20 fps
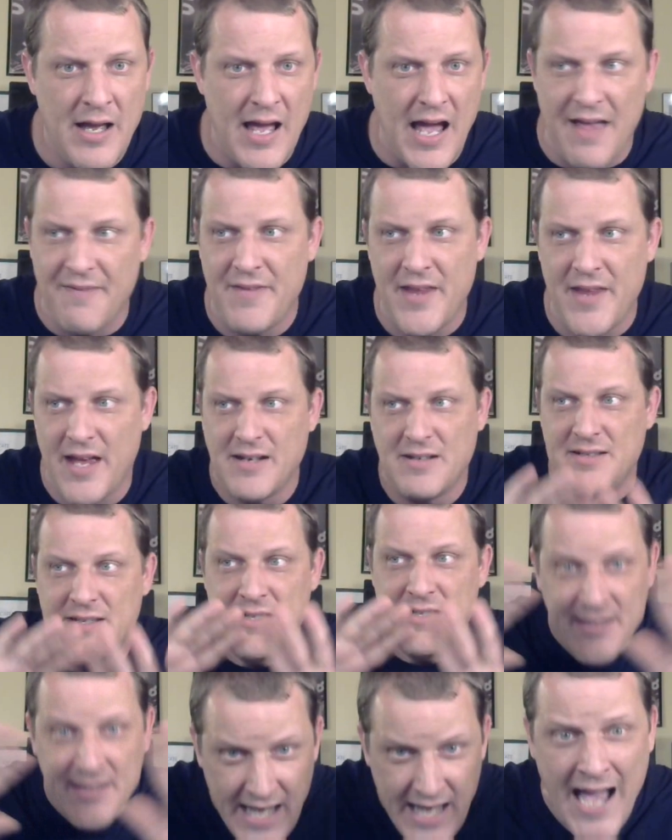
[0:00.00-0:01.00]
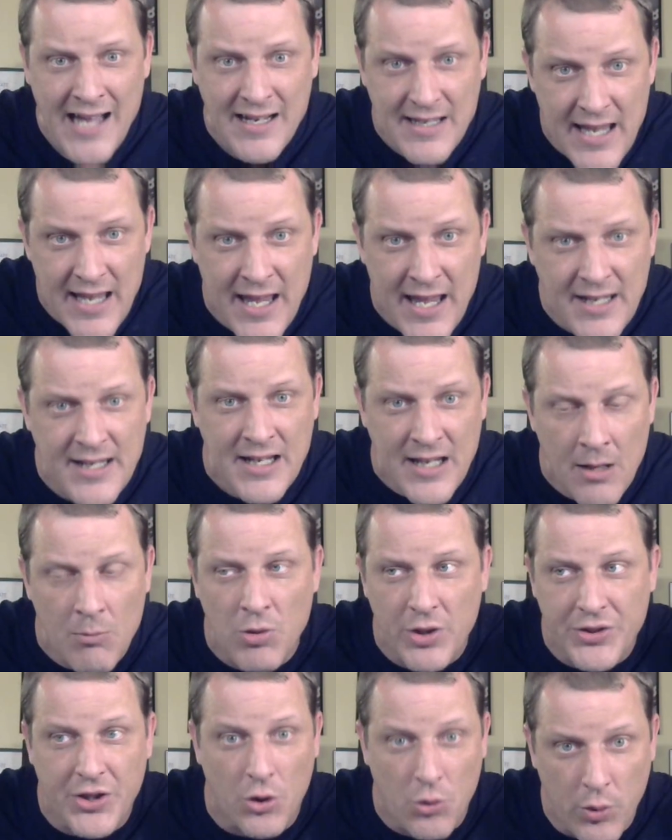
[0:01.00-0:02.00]
and then not hitting him
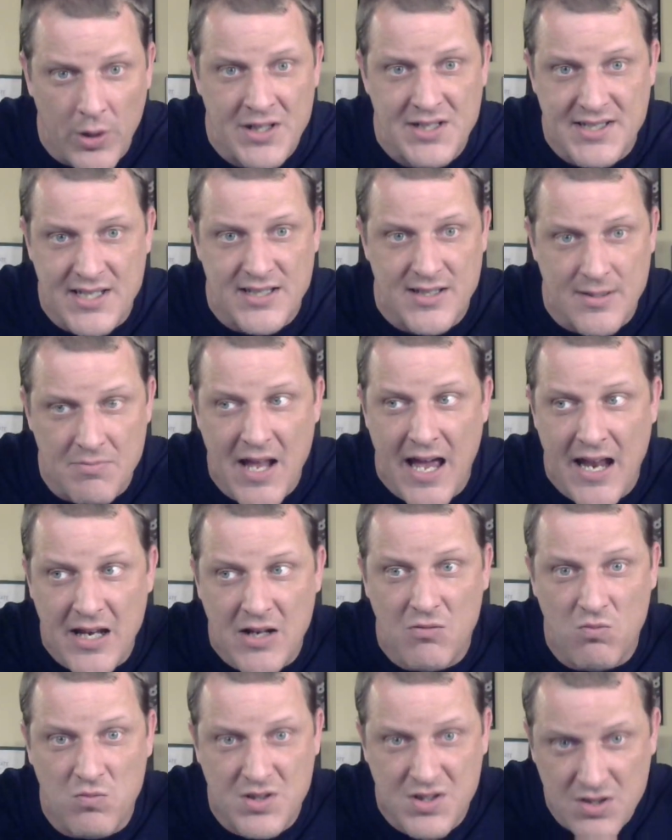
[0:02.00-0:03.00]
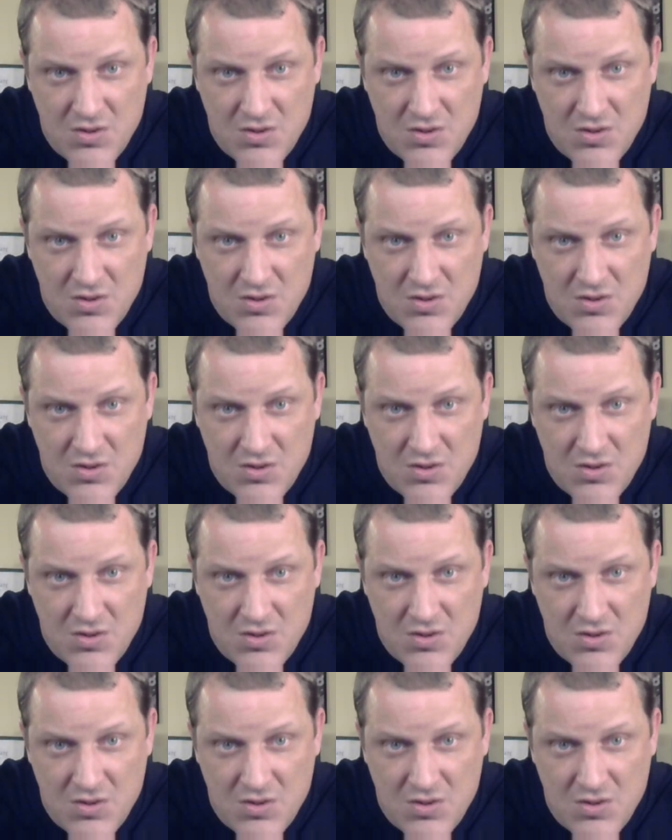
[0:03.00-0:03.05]
with the criticism that he